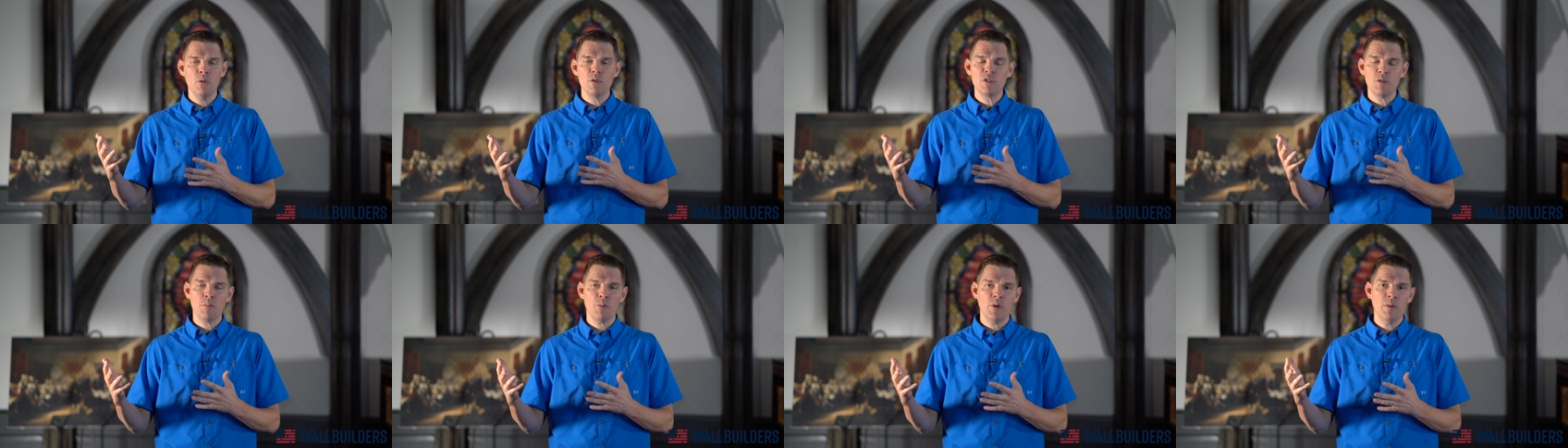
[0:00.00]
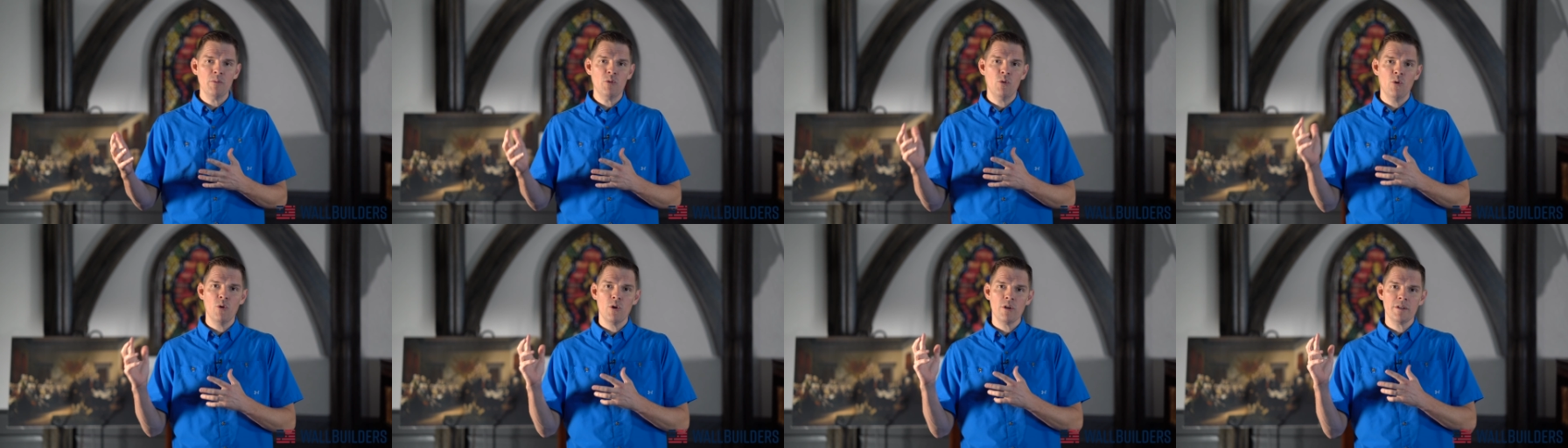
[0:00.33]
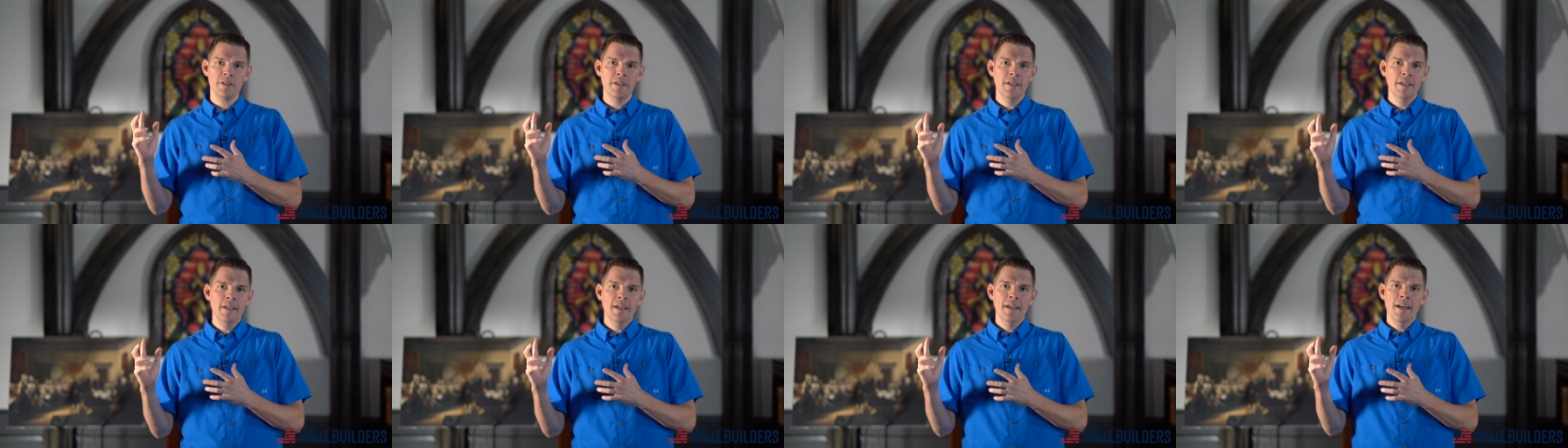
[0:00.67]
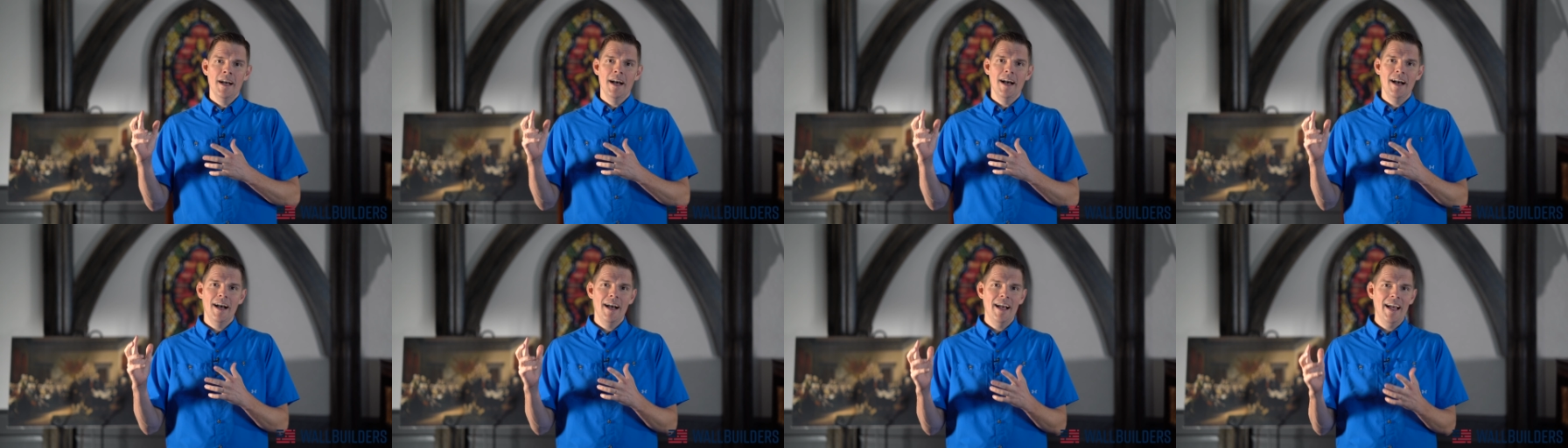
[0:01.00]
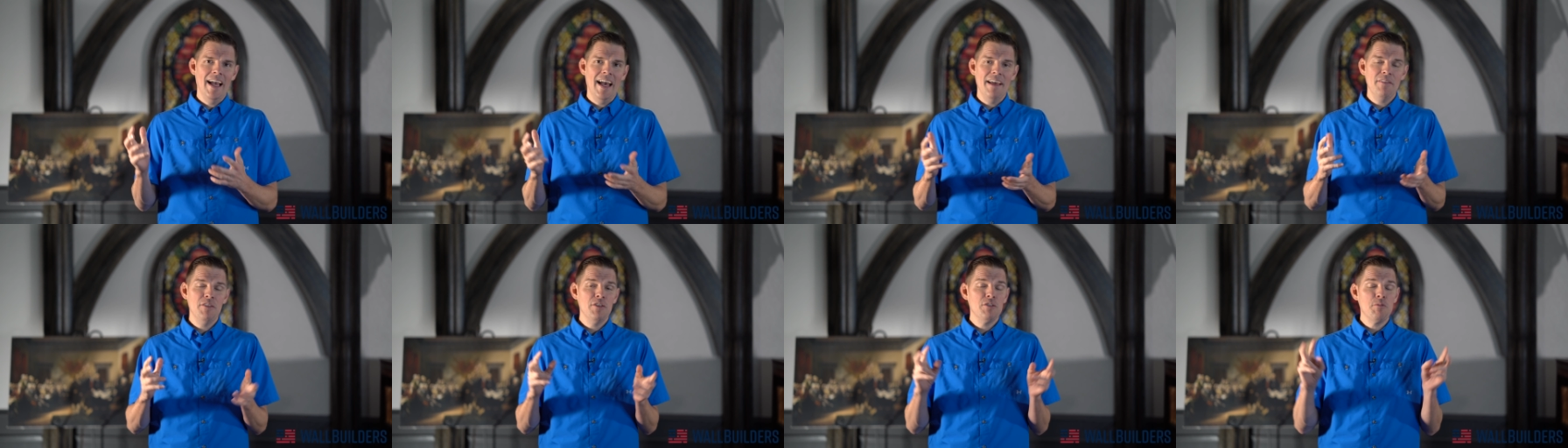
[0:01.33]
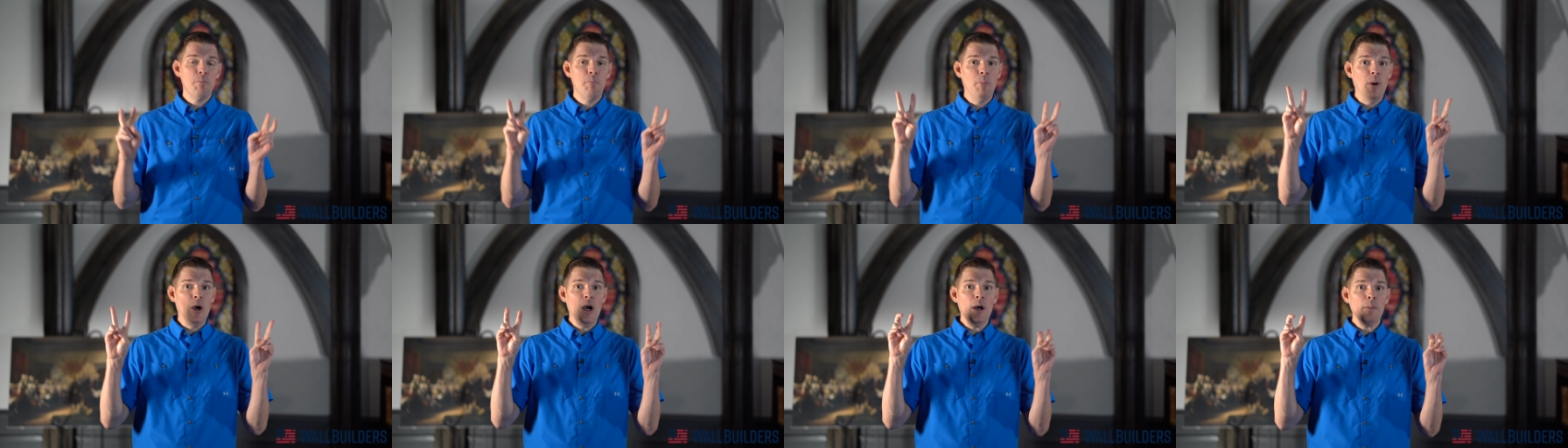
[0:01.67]
U.S. Supreme Court uh, had this
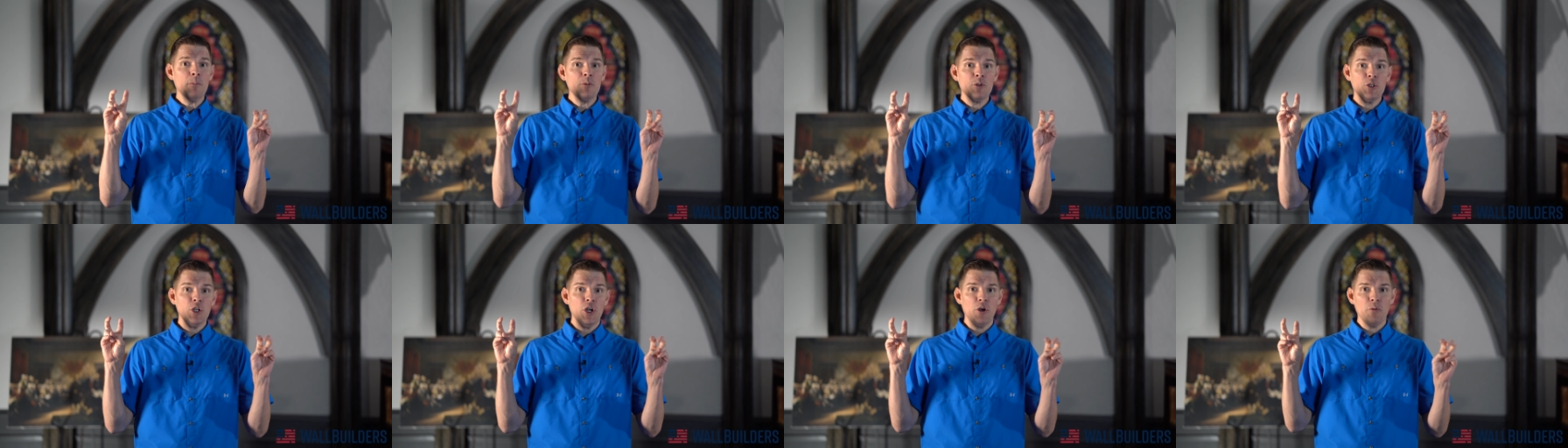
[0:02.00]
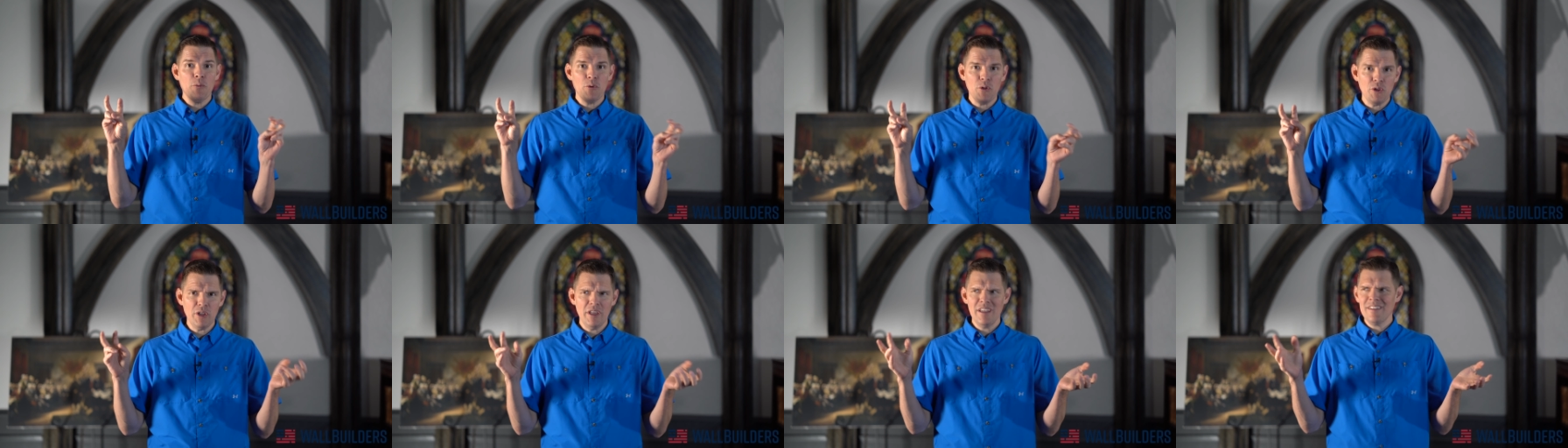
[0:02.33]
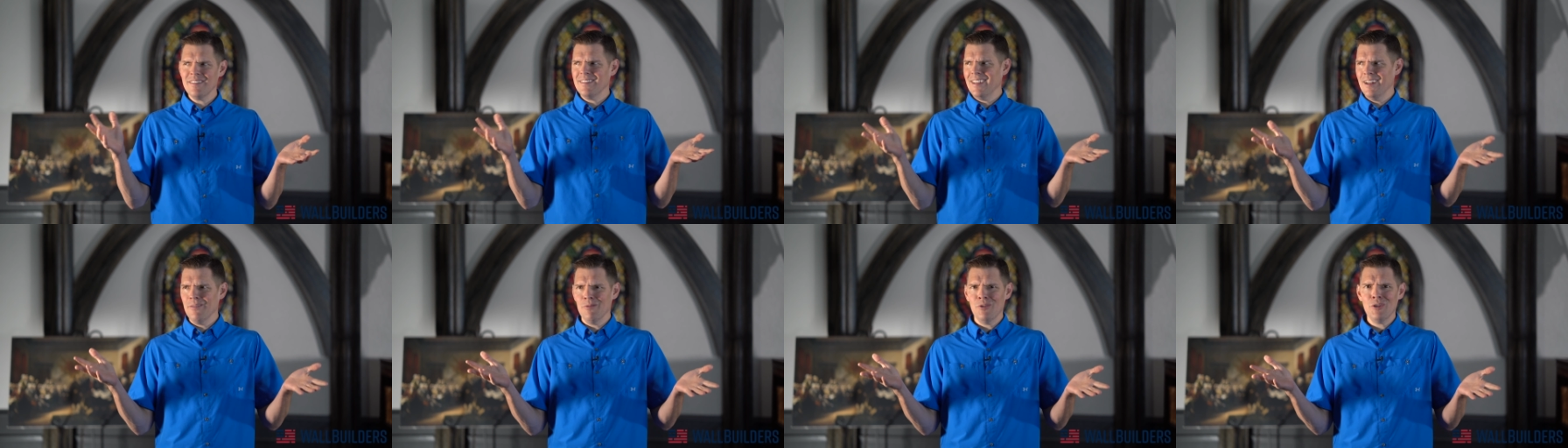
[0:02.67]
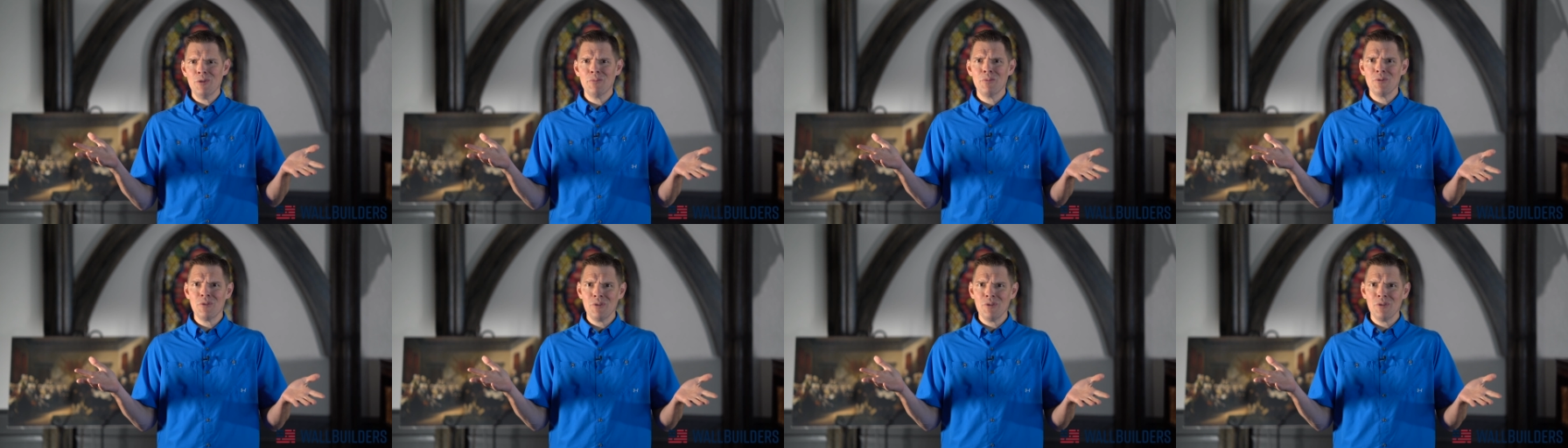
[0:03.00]
bombshell release. They didn't really